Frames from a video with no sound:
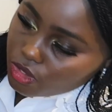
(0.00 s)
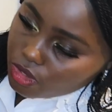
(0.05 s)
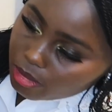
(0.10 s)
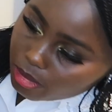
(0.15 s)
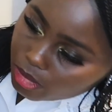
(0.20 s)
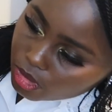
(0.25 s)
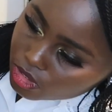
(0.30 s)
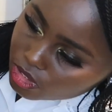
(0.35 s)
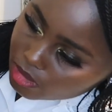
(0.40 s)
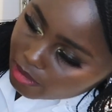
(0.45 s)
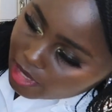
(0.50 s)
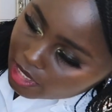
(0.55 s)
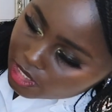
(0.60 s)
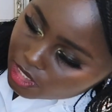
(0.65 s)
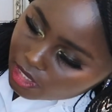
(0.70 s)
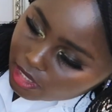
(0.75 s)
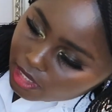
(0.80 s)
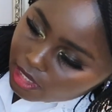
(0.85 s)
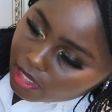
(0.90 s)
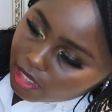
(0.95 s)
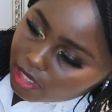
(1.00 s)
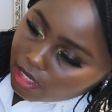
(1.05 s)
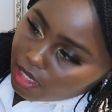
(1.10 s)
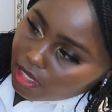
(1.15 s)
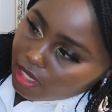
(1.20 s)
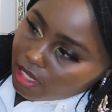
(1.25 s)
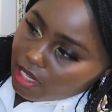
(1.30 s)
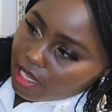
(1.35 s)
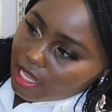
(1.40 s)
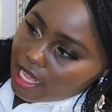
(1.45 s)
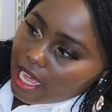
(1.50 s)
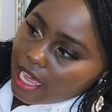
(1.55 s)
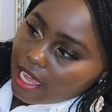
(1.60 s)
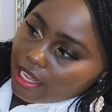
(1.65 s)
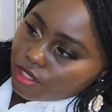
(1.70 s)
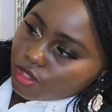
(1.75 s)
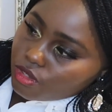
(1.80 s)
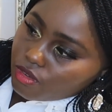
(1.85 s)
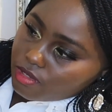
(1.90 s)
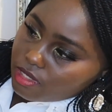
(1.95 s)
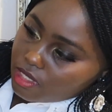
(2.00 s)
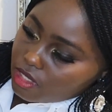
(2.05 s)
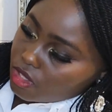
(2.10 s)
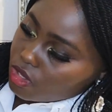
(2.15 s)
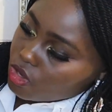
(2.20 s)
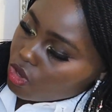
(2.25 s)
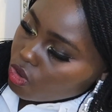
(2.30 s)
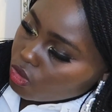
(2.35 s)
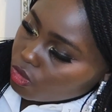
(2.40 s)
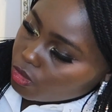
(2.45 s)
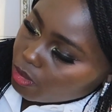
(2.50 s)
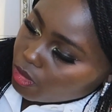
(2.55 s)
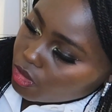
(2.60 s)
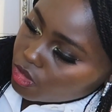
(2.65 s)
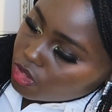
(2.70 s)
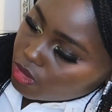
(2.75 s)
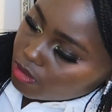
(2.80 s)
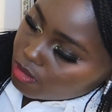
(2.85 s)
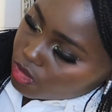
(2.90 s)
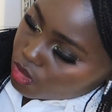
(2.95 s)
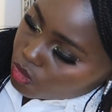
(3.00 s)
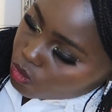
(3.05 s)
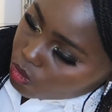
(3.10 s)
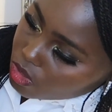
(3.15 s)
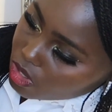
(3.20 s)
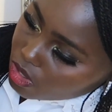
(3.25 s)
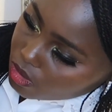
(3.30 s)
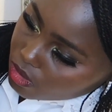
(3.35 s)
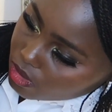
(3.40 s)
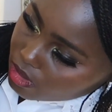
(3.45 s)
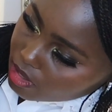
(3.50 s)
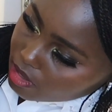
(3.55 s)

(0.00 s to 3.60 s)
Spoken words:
you the bottom. Actually, it has obviously the gold bottoms as well.